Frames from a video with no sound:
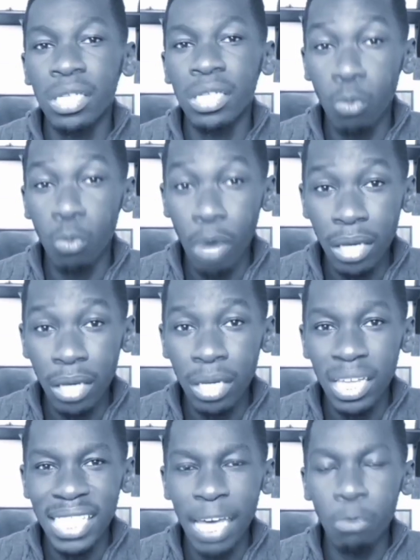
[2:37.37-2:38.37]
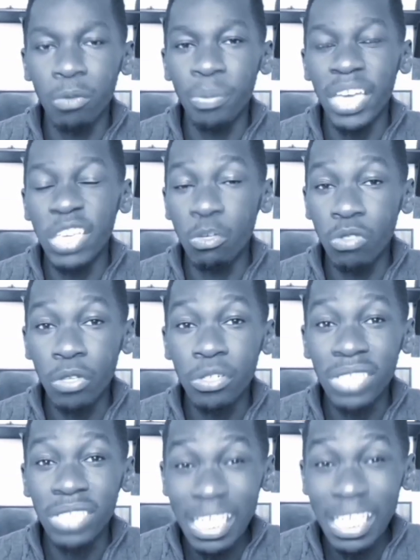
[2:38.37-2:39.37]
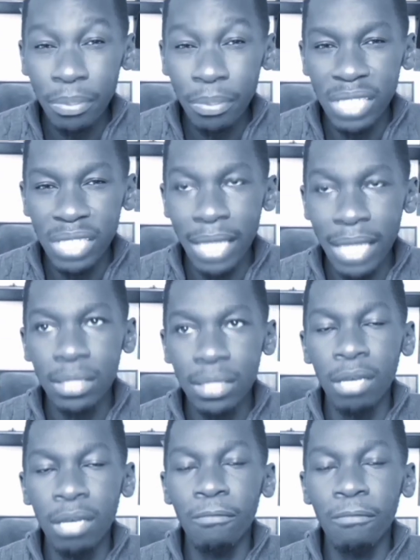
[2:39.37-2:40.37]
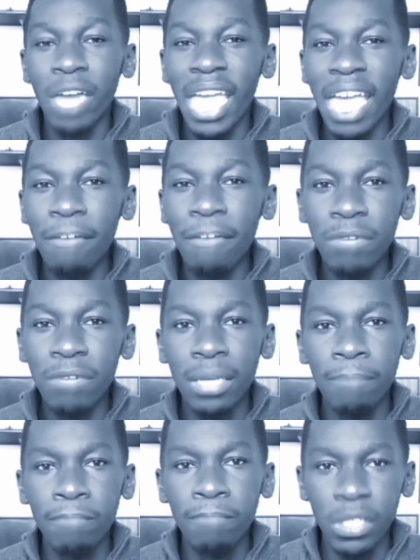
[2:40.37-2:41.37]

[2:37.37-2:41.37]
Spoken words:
is one that will pay you 13% for every